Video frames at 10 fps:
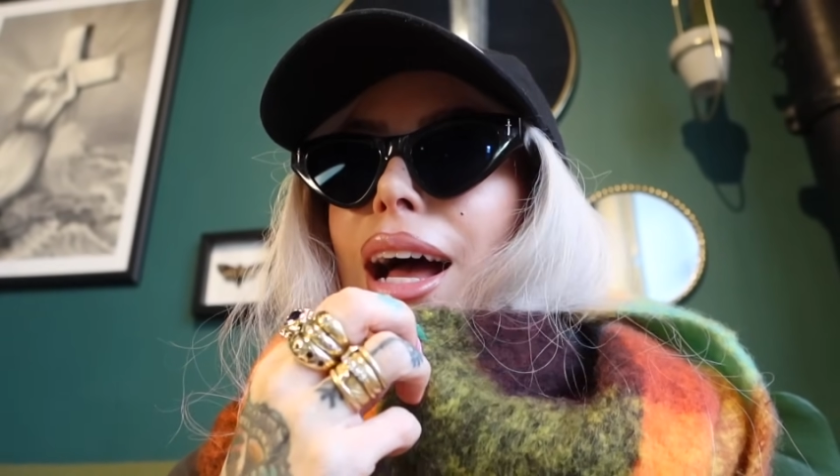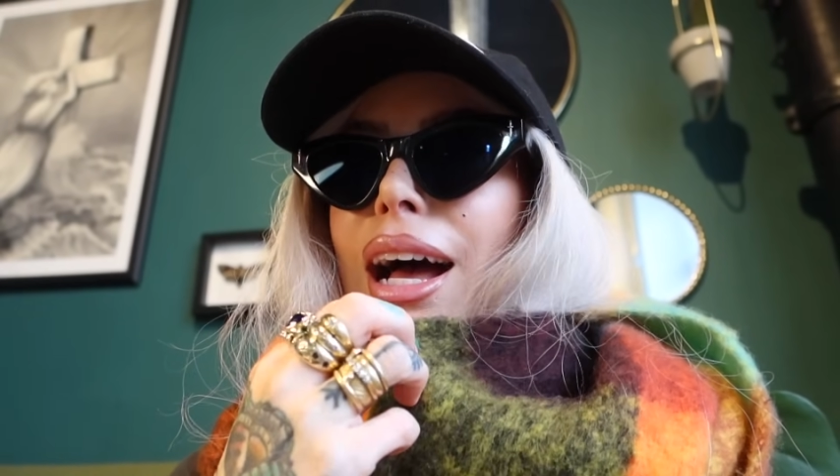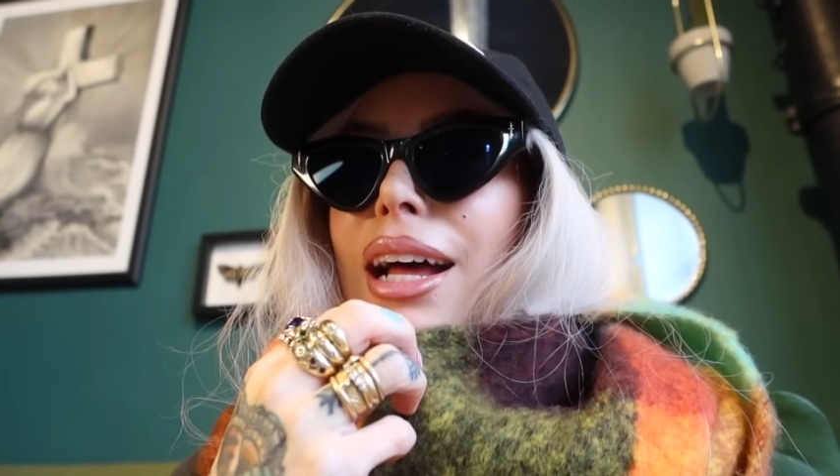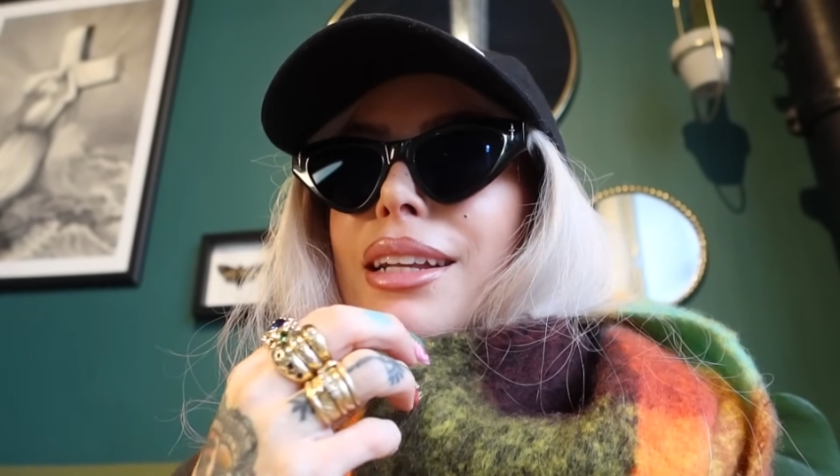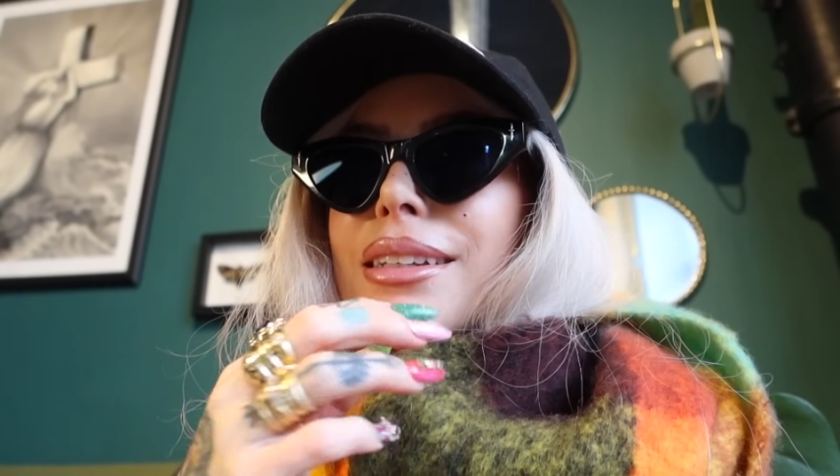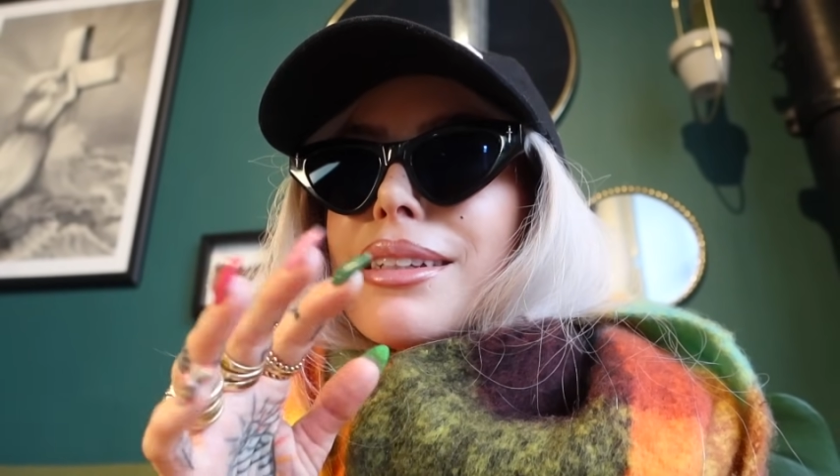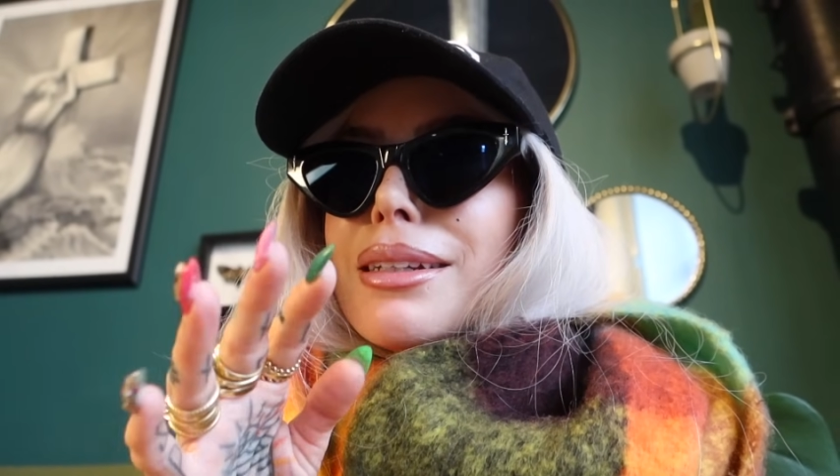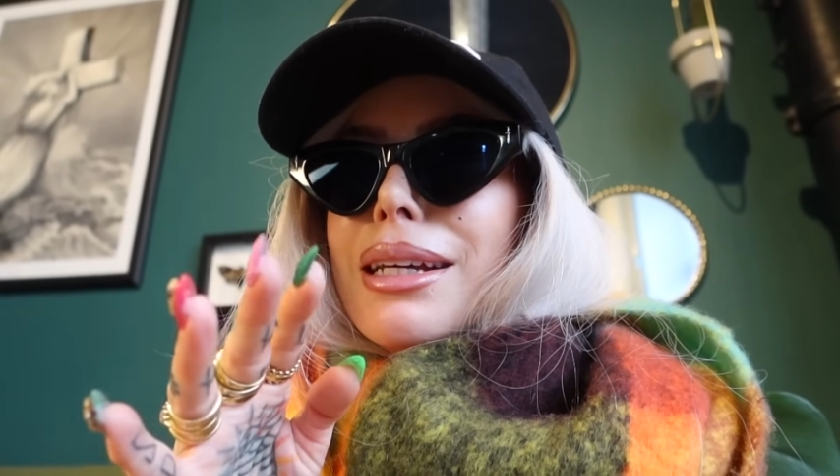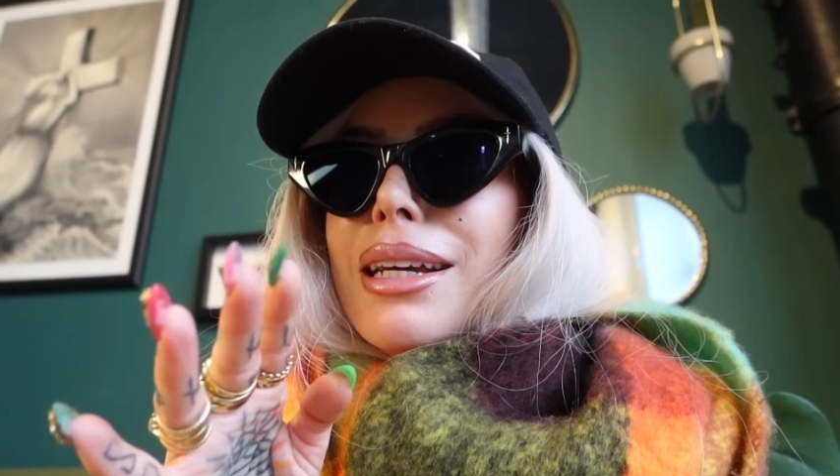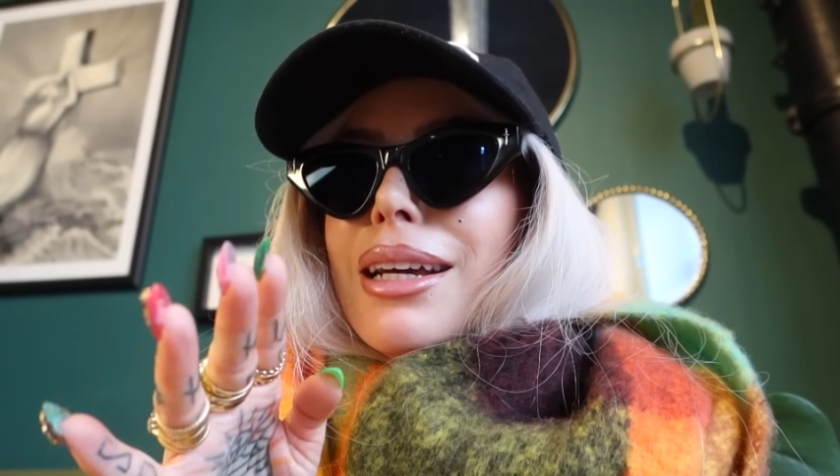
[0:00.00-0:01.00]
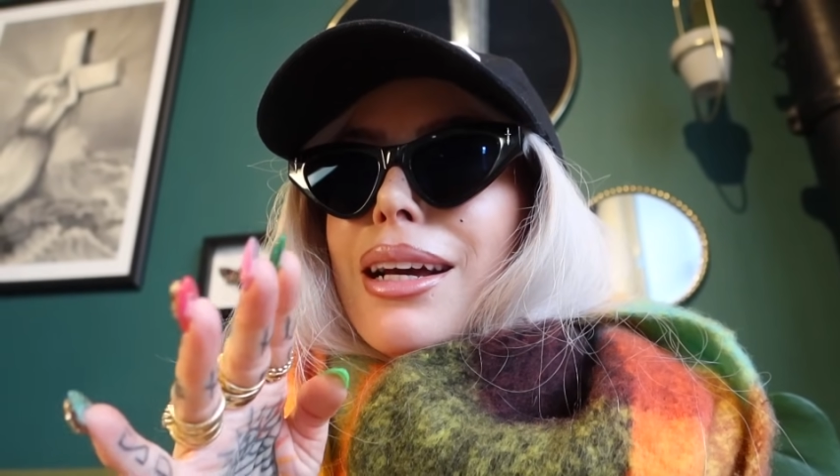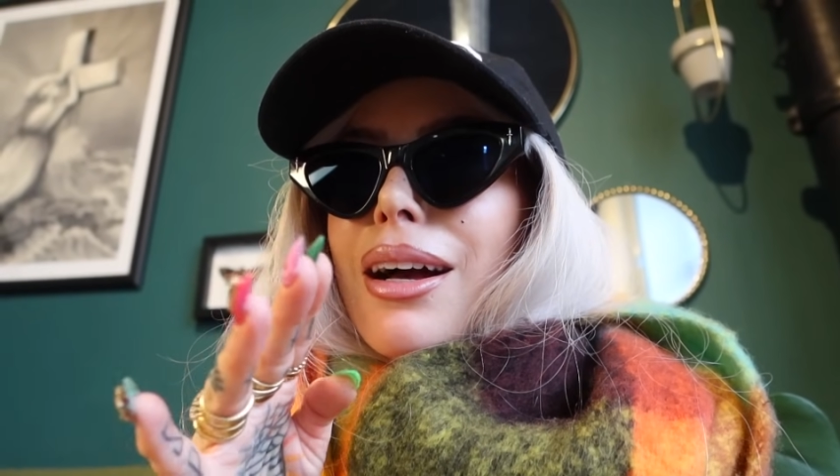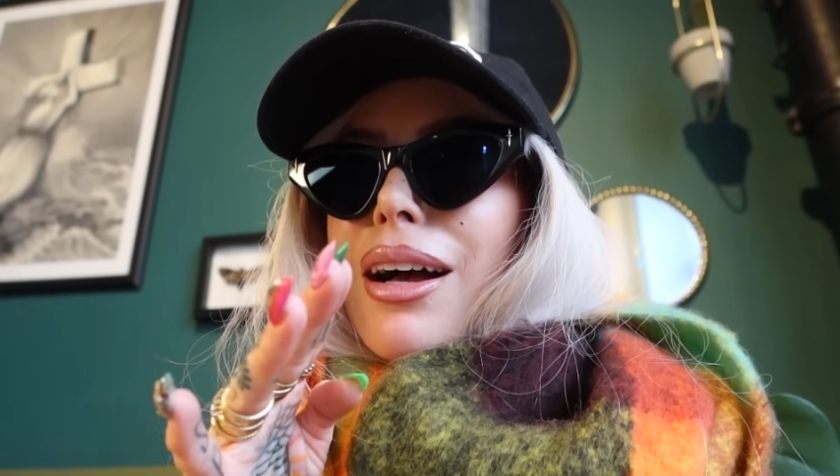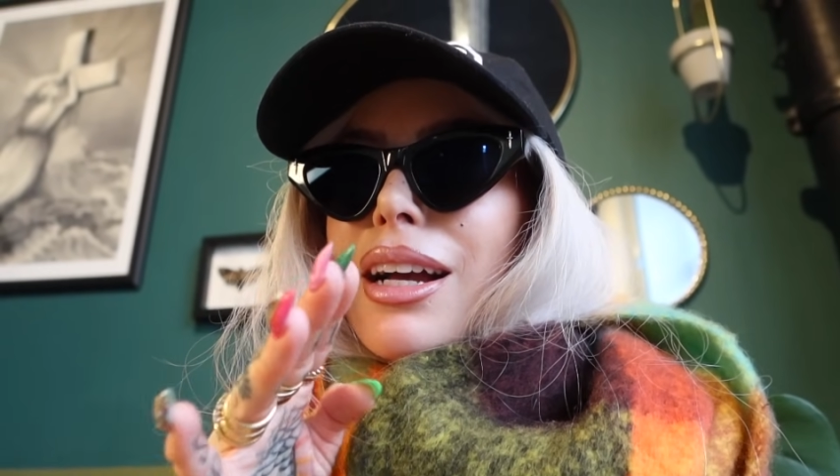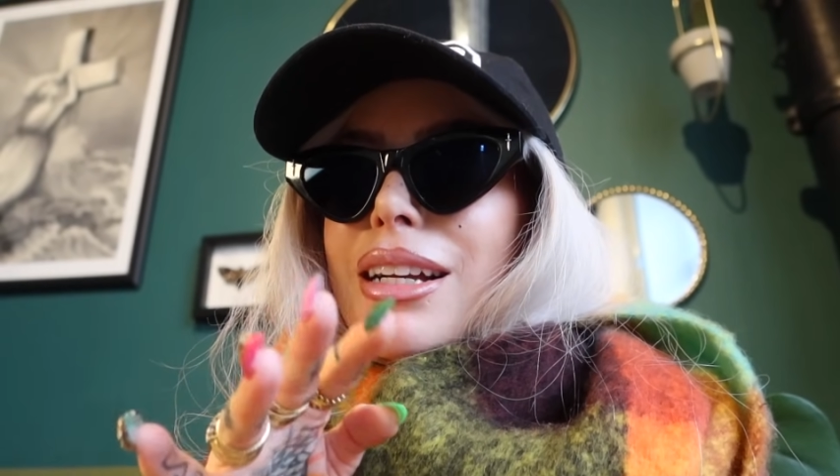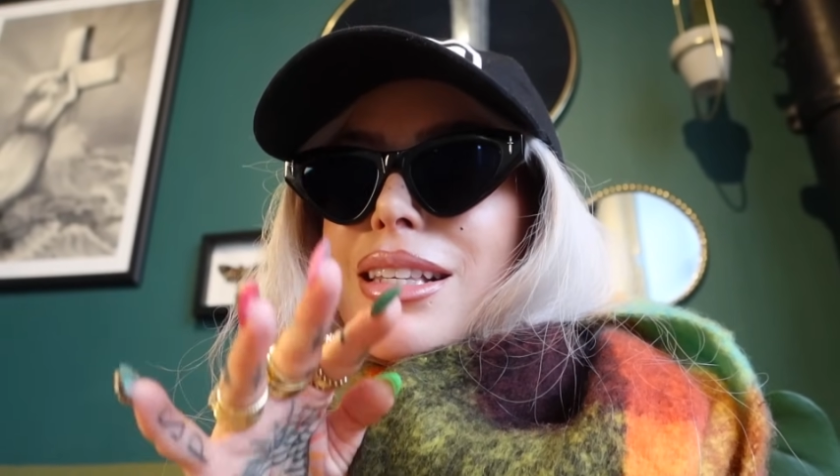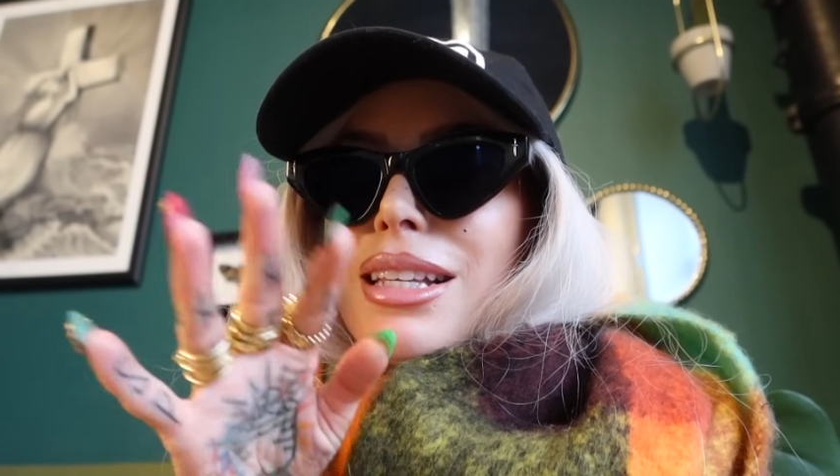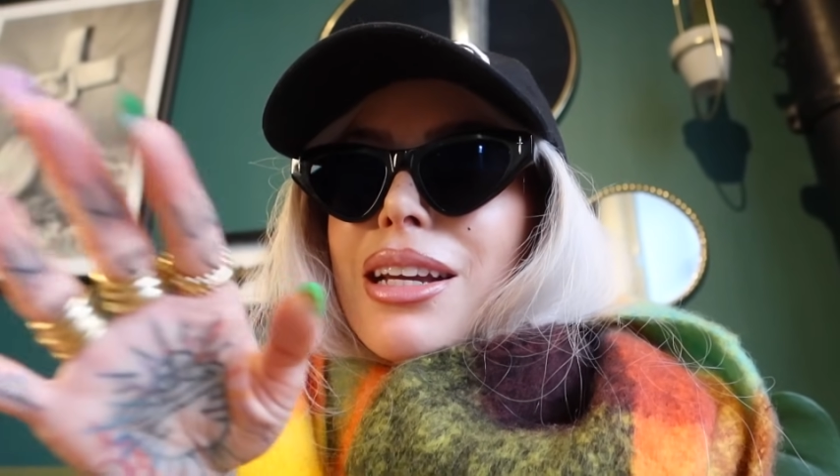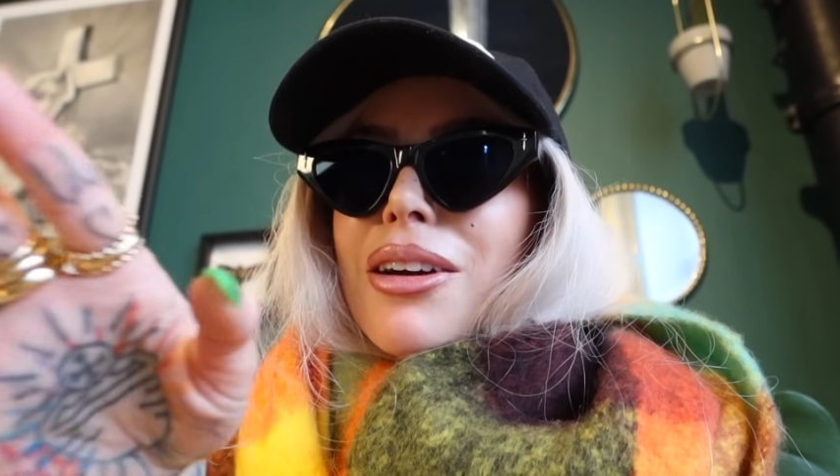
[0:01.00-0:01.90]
and I could see